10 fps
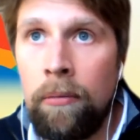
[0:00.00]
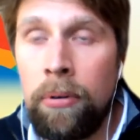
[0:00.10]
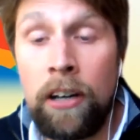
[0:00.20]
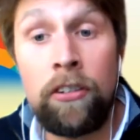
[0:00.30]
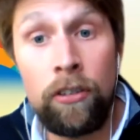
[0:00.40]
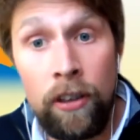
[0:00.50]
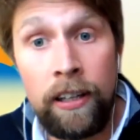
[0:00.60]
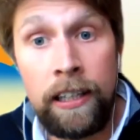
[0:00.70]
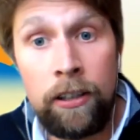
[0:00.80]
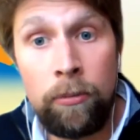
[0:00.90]
pressures
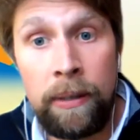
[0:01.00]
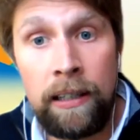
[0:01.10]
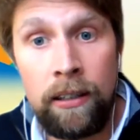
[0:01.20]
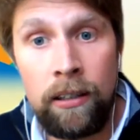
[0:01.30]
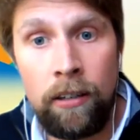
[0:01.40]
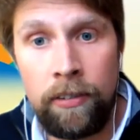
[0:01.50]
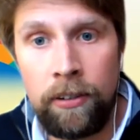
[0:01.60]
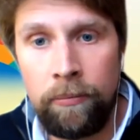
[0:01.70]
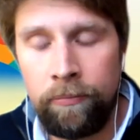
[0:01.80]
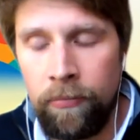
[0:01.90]
that need to be
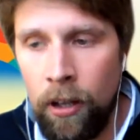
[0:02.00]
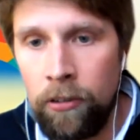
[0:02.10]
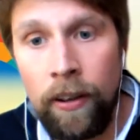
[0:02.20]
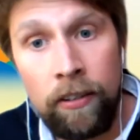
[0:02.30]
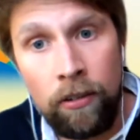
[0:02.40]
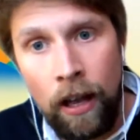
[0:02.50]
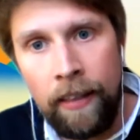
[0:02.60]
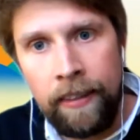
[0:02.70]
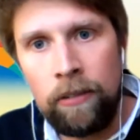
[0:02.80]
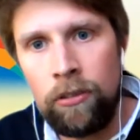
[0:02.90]
covered. So that's,
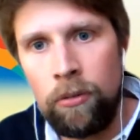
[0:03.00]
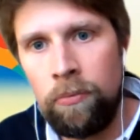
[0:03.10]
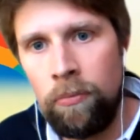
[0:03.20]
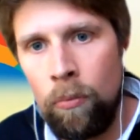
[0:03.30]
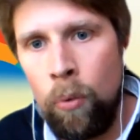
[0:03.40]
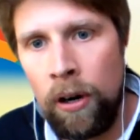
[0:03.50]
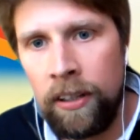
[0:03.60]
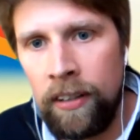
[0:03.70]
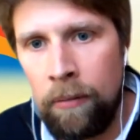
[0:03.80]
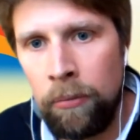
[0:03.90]
I think, just one
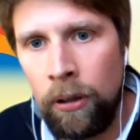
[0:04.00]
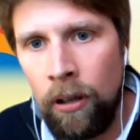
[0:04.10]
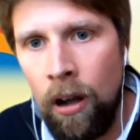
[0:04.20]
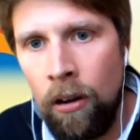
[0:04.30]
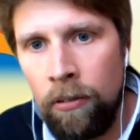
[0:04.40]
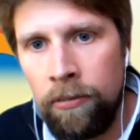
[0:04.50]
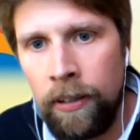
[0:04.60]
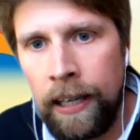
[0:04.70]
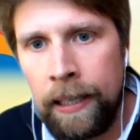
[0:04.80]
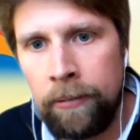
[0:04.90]
example of
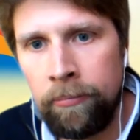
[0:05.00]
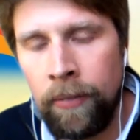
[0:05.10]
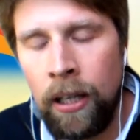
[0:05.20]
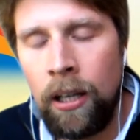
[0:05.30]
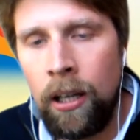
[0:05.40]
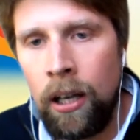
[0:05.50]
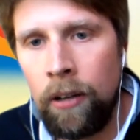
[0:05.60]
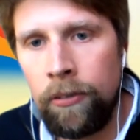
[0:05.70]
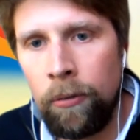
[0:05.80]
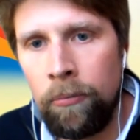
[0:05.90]

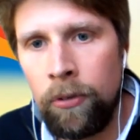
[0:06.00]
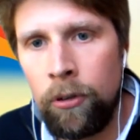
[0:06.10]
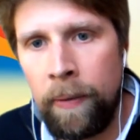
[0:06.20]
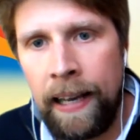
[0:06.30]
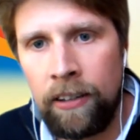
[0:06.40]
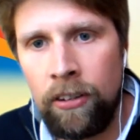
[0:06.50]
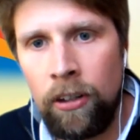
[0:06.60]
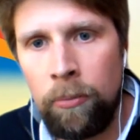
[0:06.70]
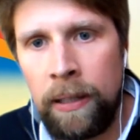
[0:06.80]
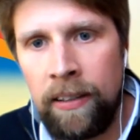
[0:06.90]
some of the action
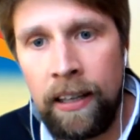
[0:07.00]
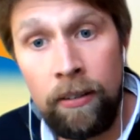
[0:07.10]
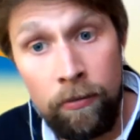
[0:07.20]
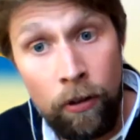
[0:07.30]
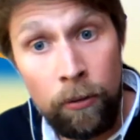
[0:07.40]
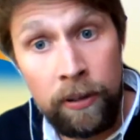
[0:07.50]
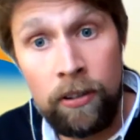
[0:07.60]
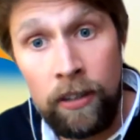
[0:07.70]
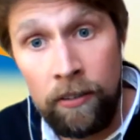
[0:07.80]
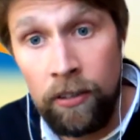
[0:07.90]
that's being taken following the
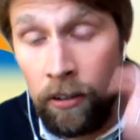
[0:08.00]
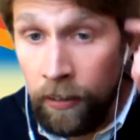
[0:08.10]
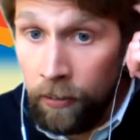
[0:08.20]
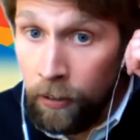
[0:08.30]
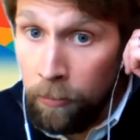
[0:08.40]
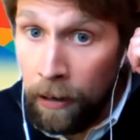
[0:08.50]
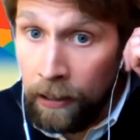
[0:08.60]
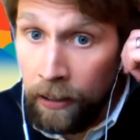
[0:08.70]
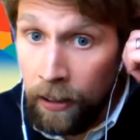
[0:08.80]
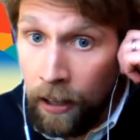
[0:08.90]
staff survey
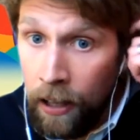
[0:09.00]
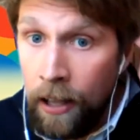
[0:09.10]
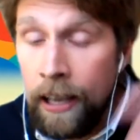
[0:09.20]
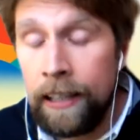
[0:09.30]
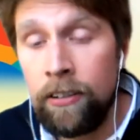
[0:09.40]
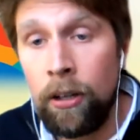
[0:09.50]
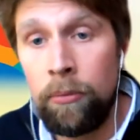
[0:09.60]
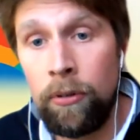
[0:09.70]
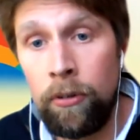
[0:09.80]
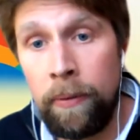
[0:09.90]
feedback. In
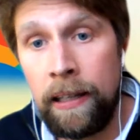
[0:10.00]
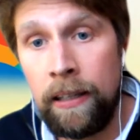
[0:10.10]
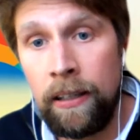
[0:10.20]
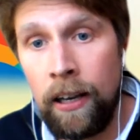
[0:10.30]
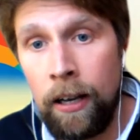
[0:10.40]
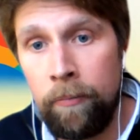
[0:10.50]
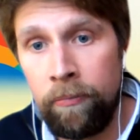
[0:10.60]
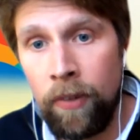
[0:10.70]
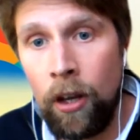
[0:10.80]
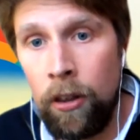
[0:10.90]
terms of some of the
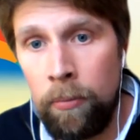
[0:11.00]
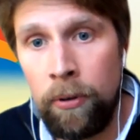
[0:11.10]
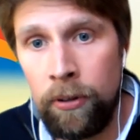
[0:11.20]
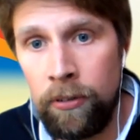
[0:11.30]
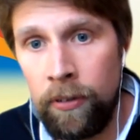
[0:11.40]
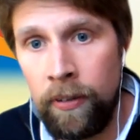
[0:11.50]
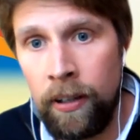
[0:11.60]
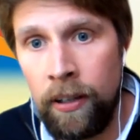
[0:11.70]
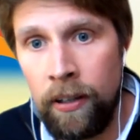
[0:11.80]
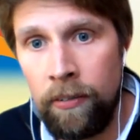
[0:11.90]
other points from
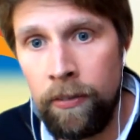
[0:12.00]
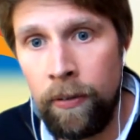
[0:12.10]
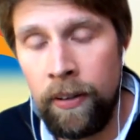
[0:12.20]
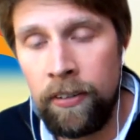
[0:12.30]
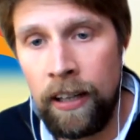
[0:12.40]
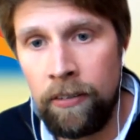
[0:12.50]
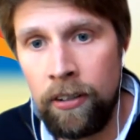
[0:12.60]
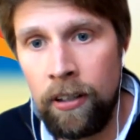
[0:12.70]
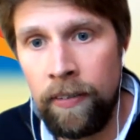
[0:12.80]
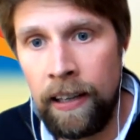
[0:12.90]
the staff
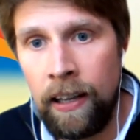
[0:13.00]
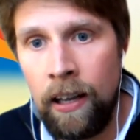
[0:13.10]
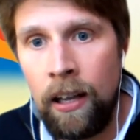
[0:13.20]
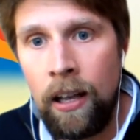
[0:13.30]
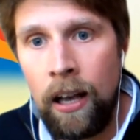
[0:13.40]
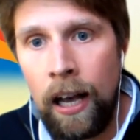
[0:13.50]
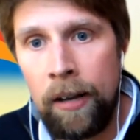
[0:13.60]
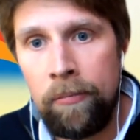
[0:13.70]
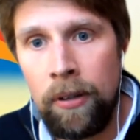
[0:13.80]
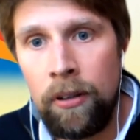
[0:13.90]
survey,
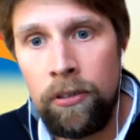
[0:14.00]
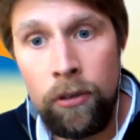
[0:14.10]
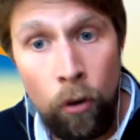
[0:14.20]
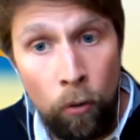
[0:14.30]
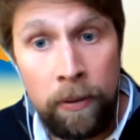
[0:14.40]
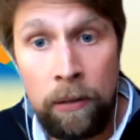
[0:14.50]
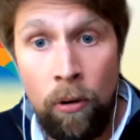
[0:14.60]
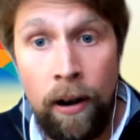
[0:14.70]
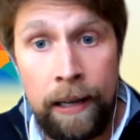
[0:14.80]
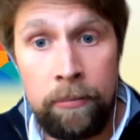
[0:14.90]
normally
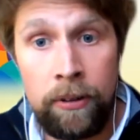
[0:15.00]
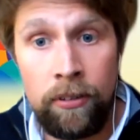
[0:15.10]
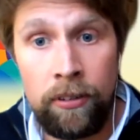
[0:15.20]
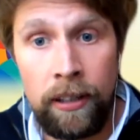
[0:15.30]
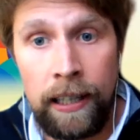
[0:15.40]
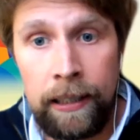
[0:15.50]
what happens